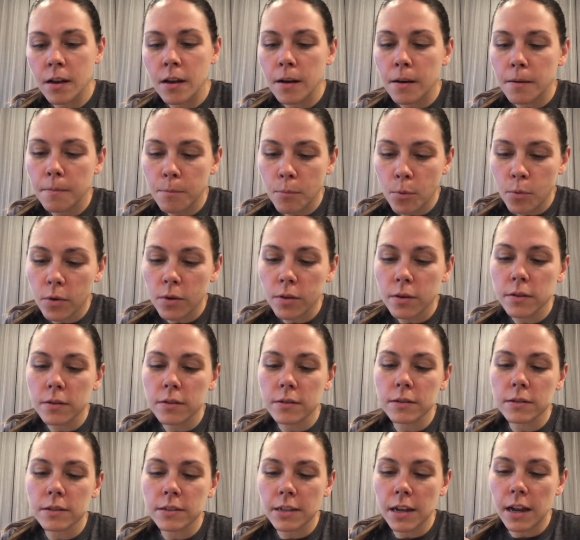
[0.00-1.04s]
More
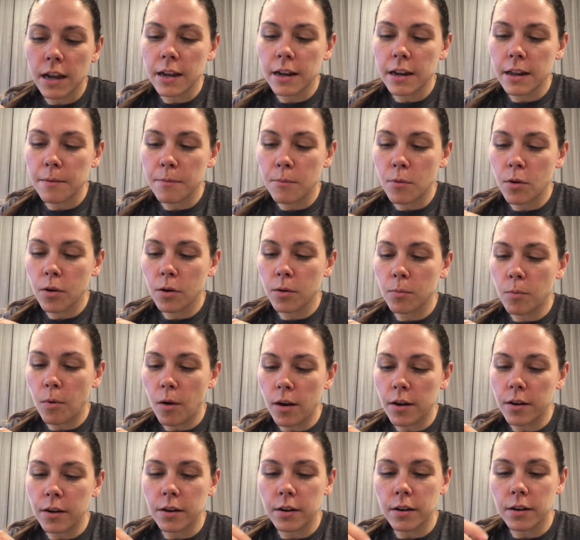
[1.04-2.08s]
sun and more
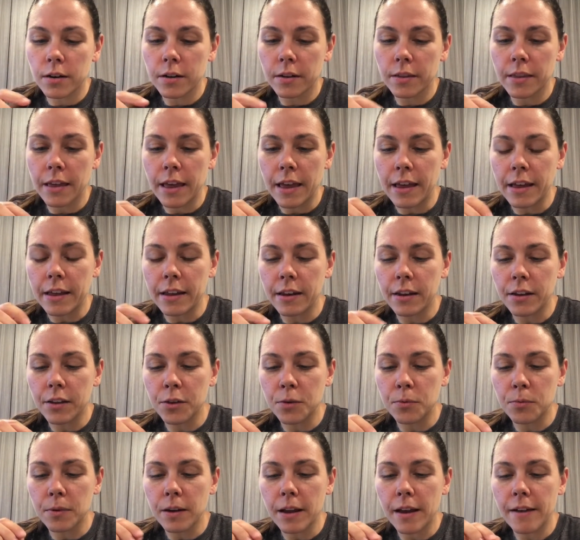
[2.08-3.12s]
water than
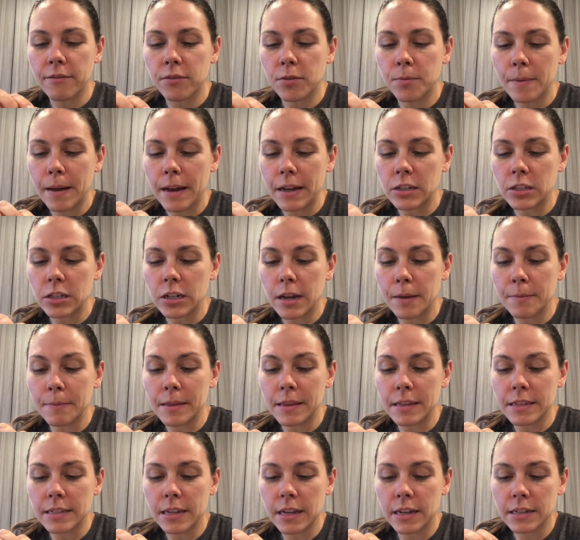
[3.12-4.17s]
you would ever imagine. I mean,
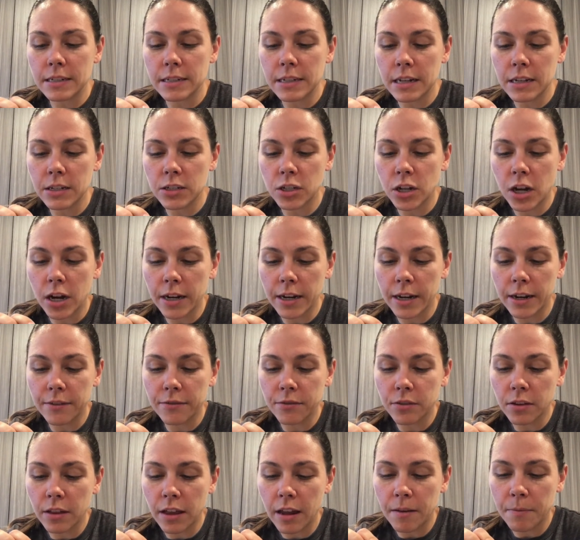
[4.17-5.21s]
the sun is not shocking
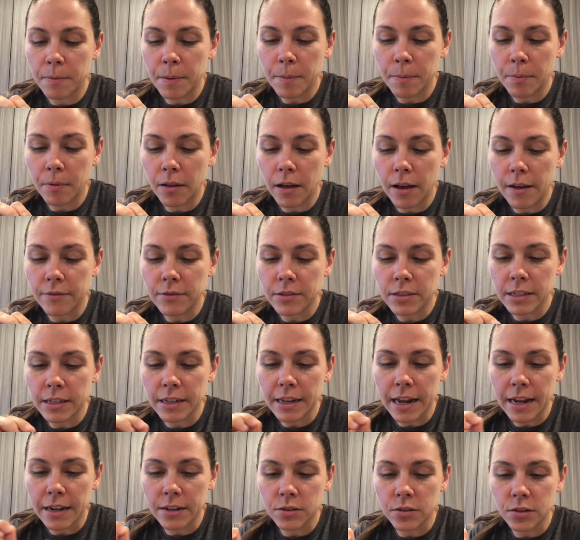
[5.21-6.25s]
for a lot of people. Obviously,
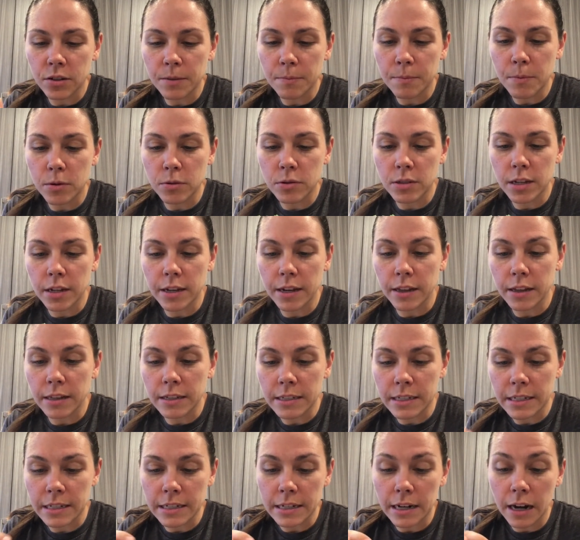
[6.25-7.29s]
naturally, most succulents
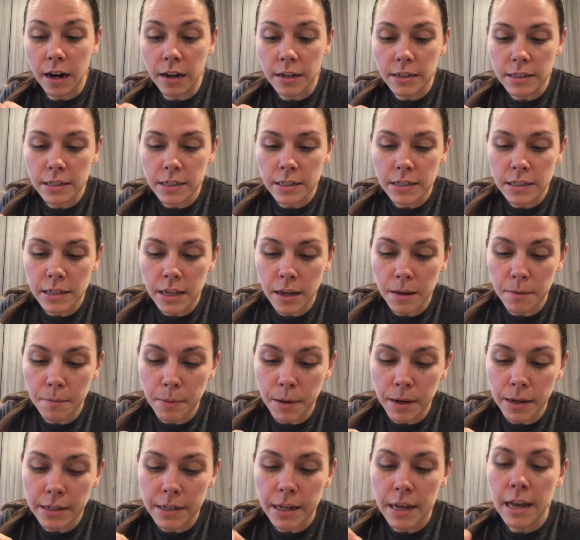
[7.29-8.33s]
need constant sun,
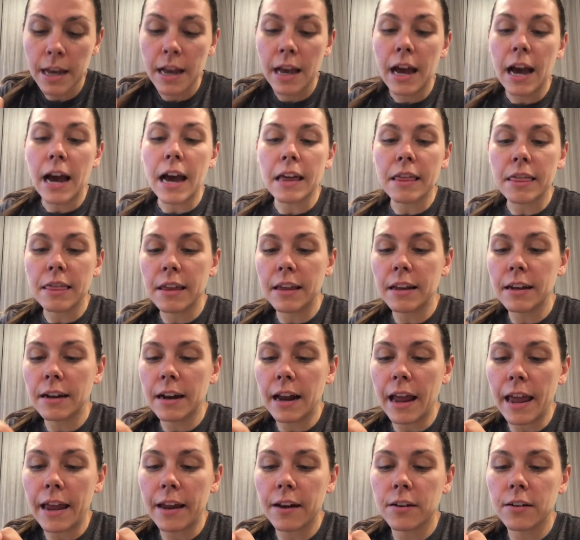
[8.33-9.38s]
but I think
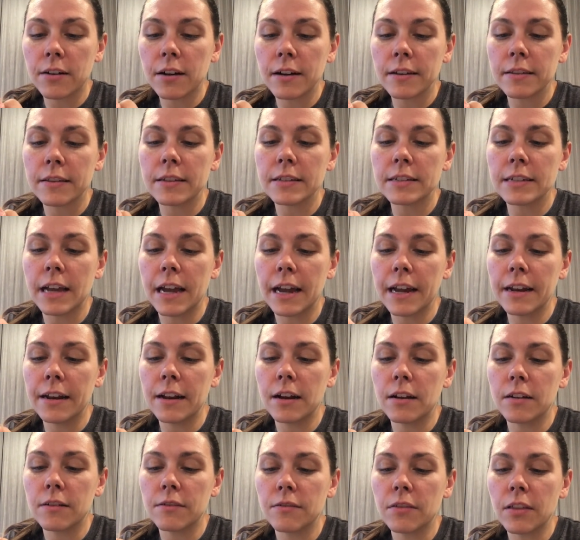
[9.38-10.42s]
err on the side
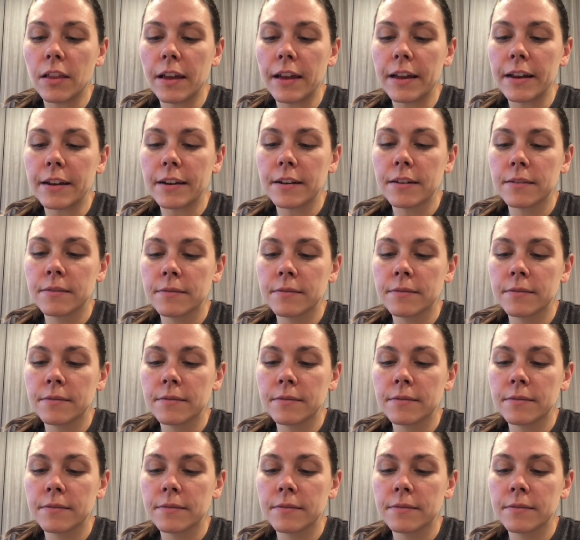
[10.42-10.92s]
of like